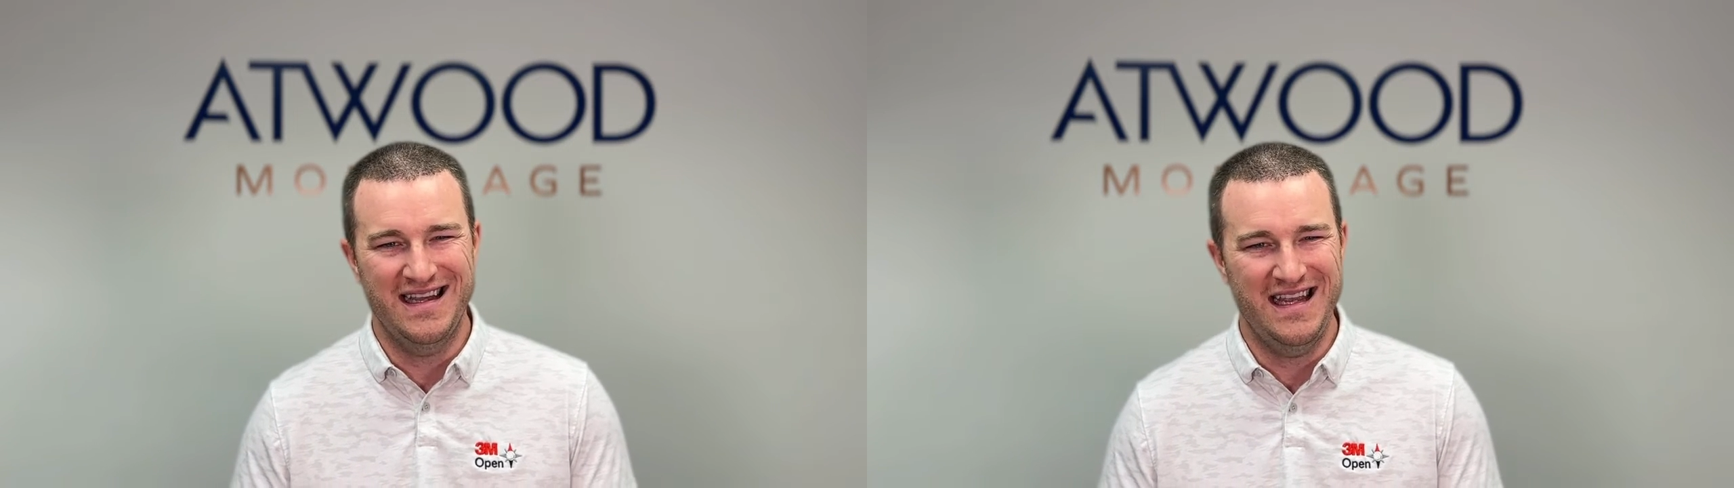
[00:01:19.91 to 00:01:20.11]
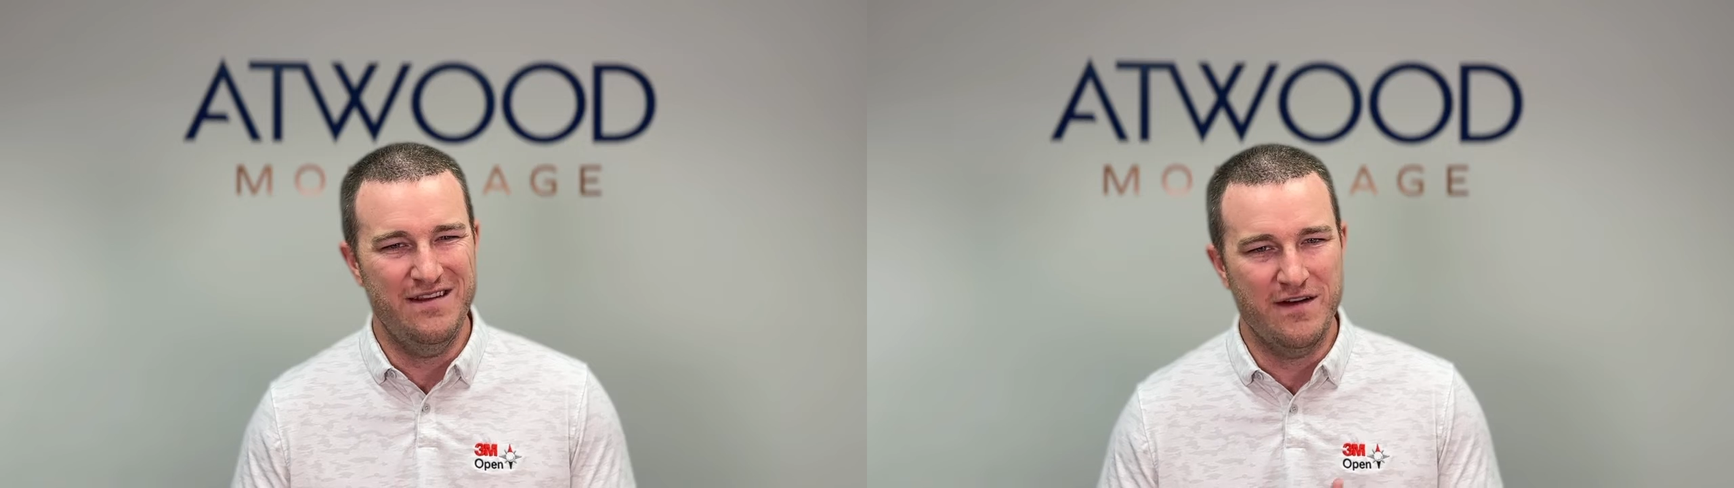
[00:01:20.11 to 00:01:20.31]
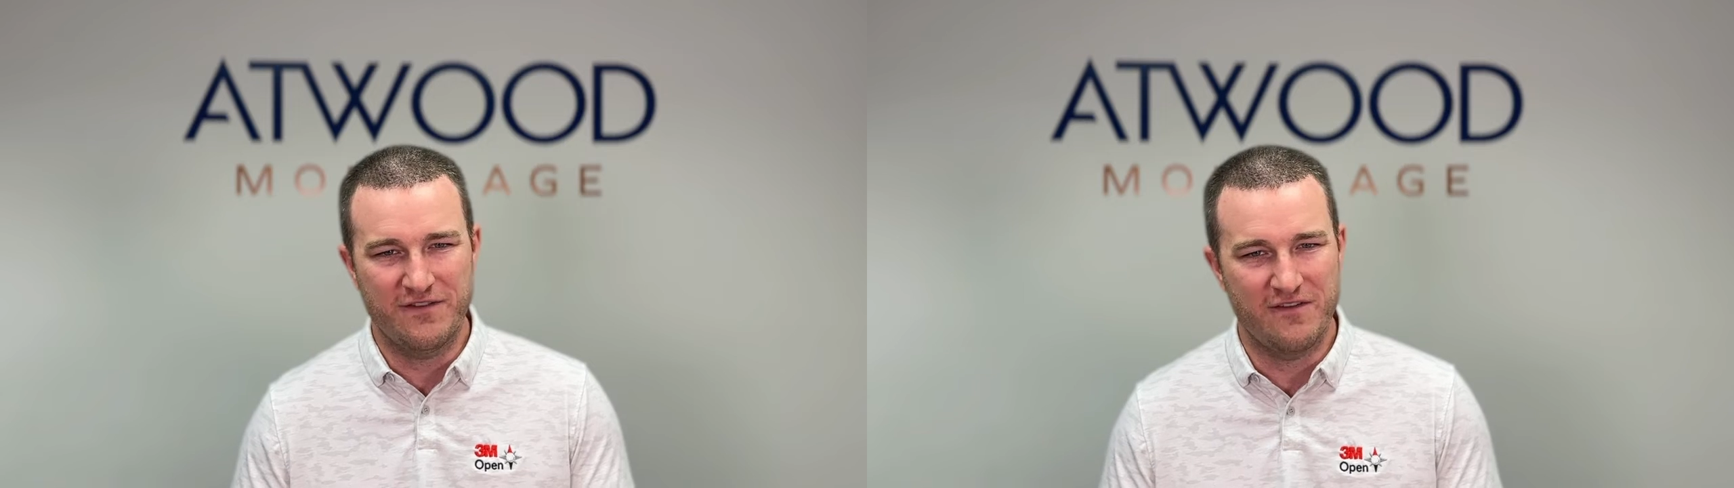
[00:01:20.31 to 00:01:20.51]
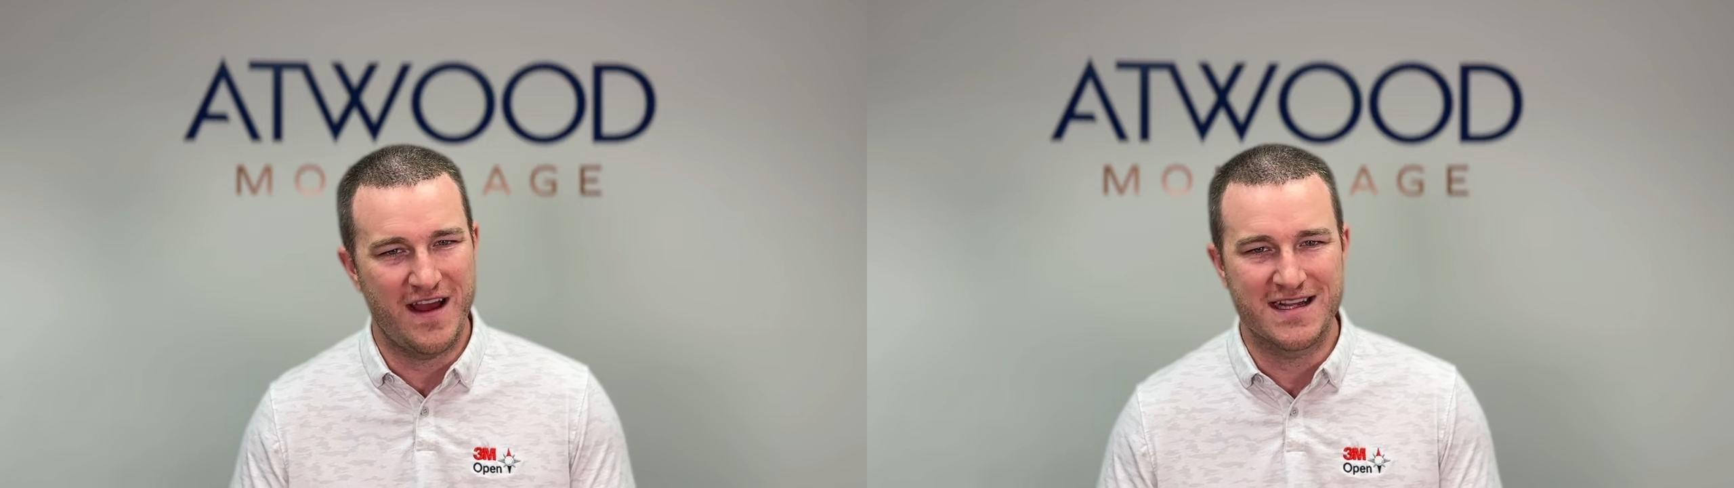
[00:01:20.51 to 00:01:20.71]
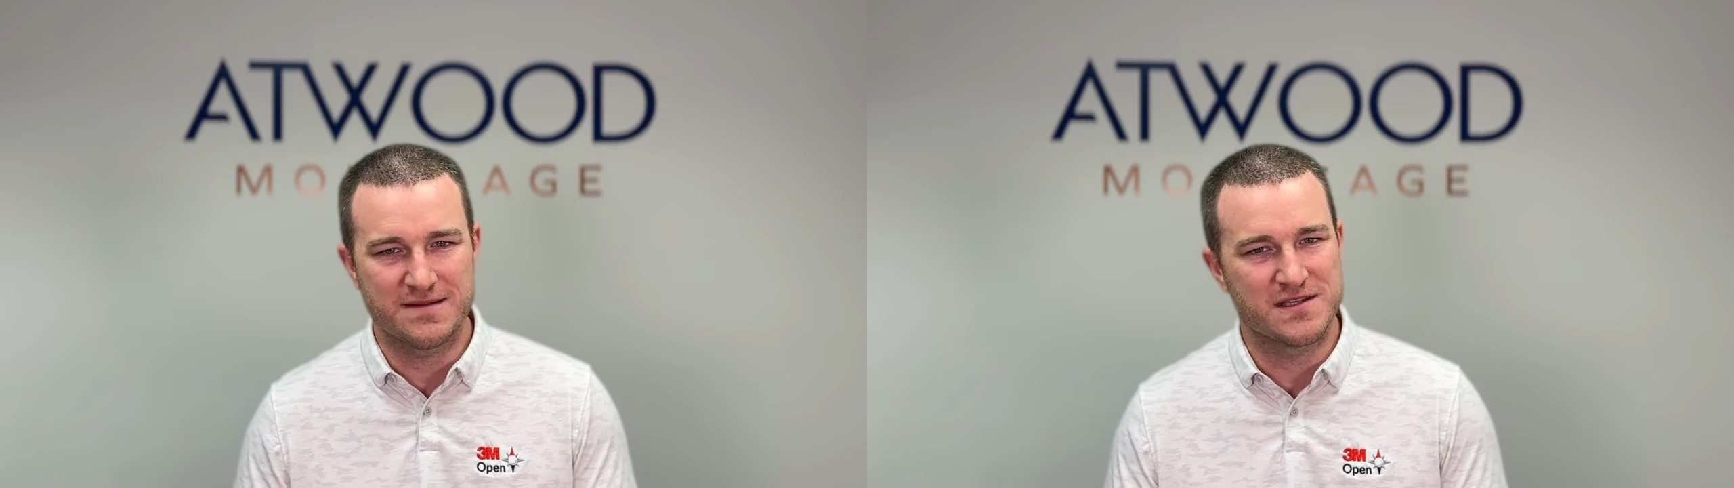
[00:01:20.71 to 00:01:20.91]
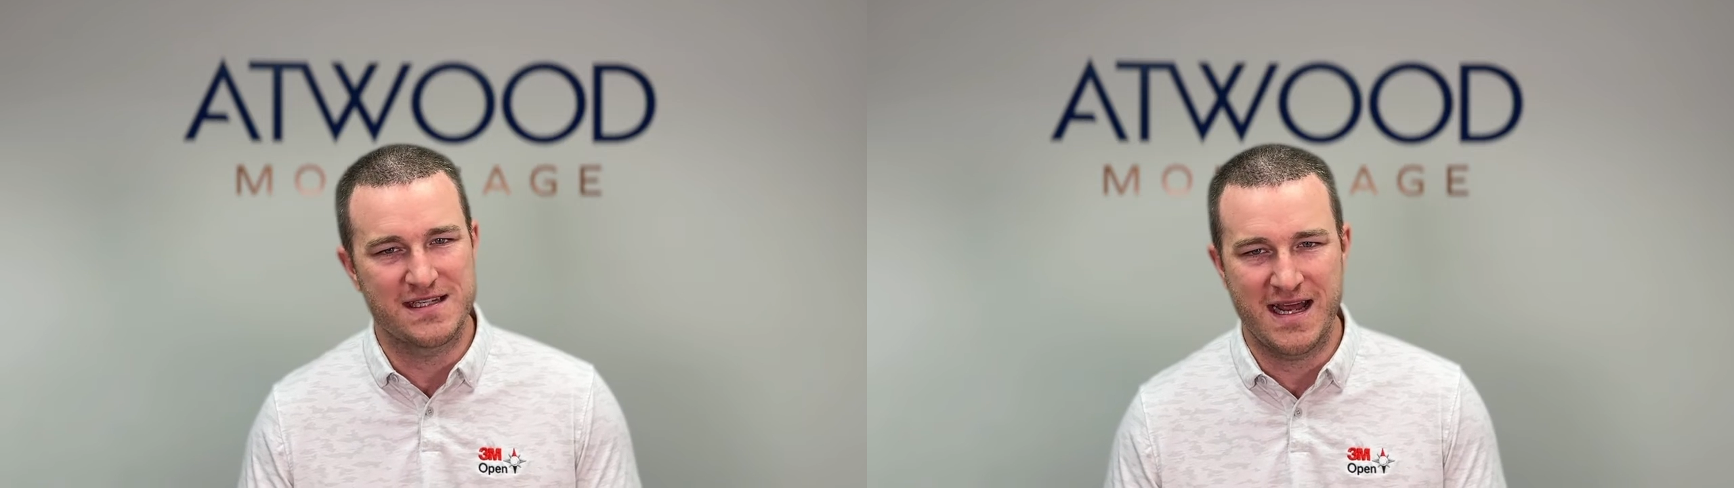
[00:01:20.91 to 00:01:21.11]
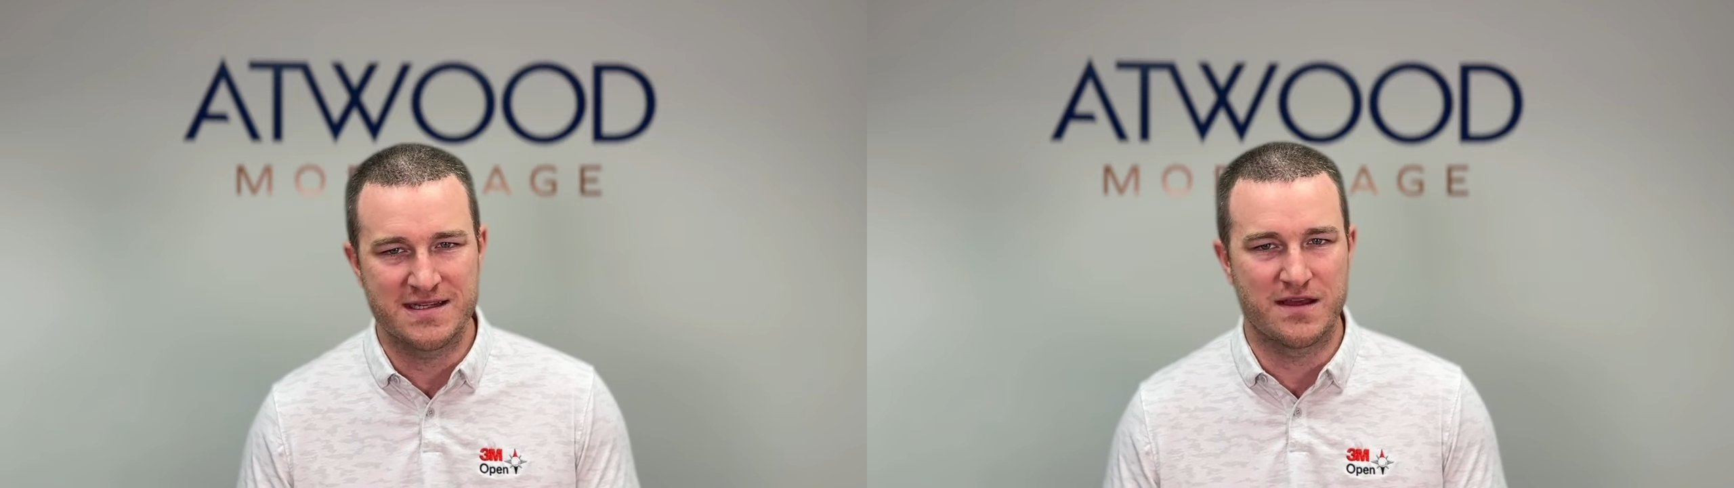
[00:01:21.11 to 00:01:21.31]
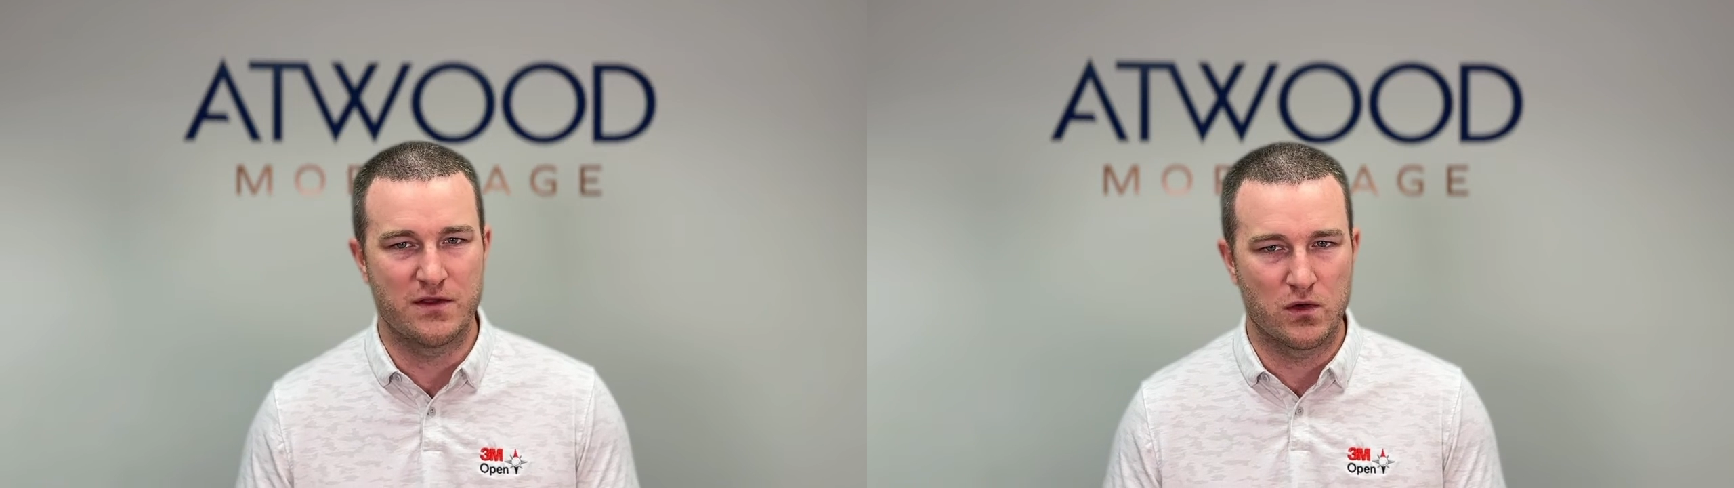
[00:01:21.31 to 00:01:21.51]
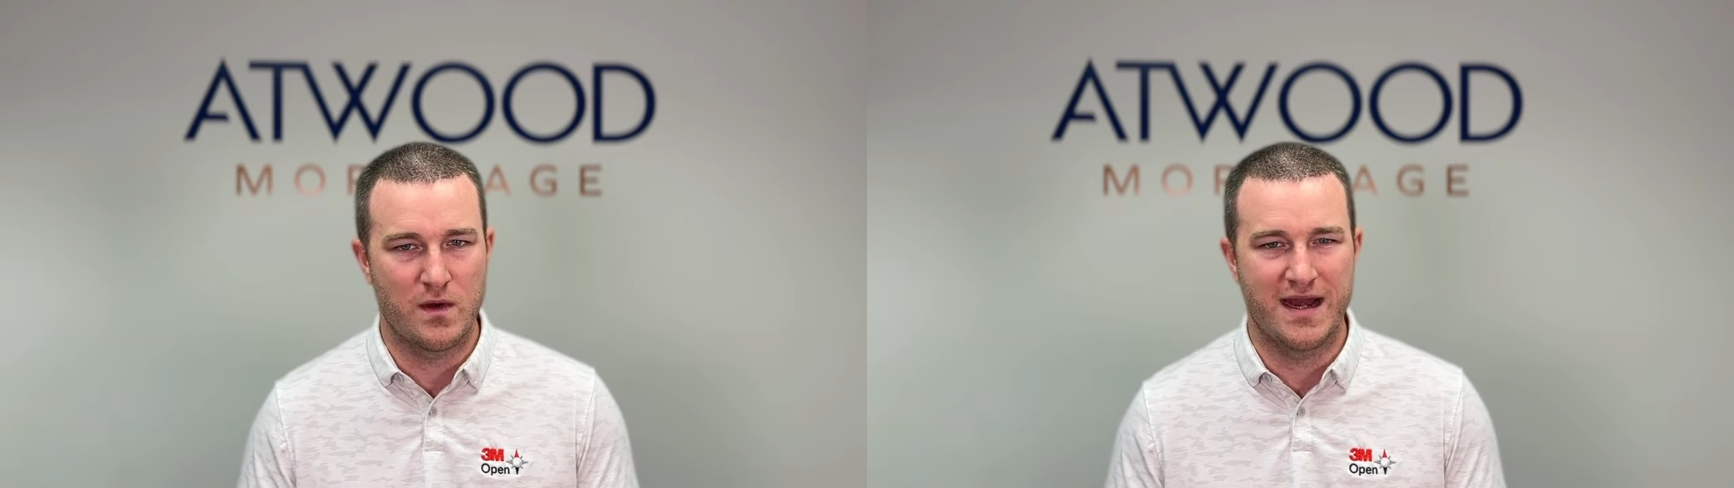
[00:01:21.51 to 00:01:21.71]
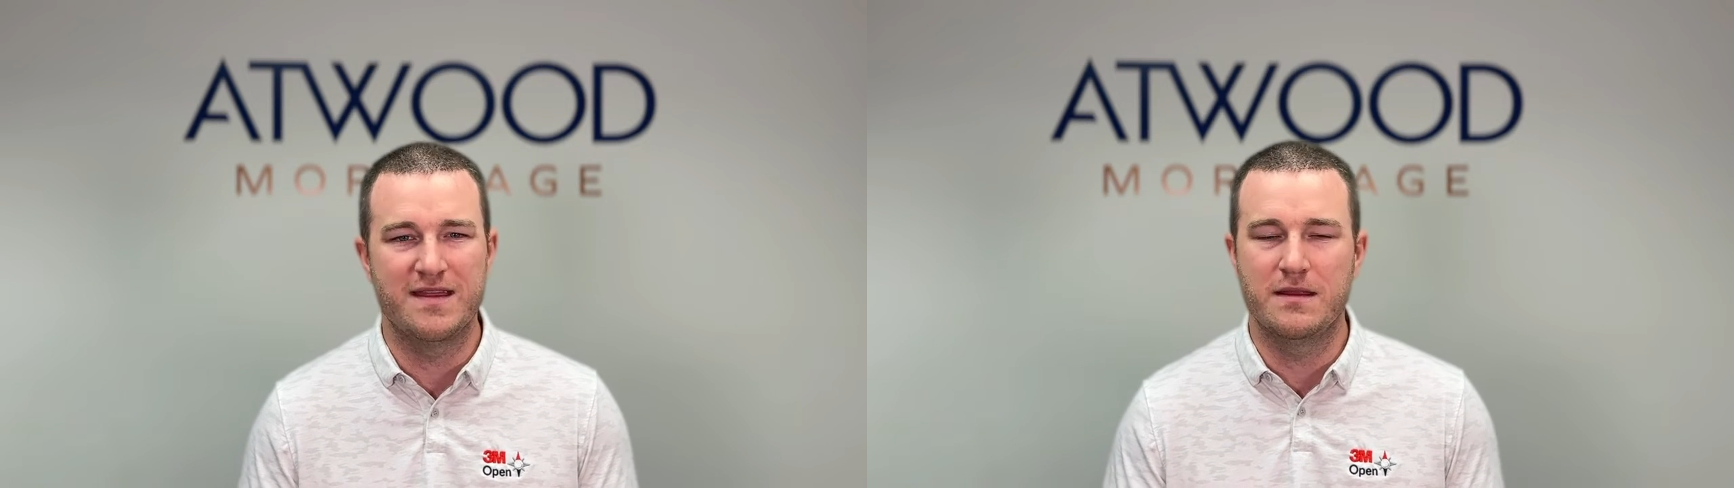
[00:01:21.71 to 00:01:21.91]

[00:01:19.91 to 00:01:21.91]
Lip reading: even if they've had some stains on their credit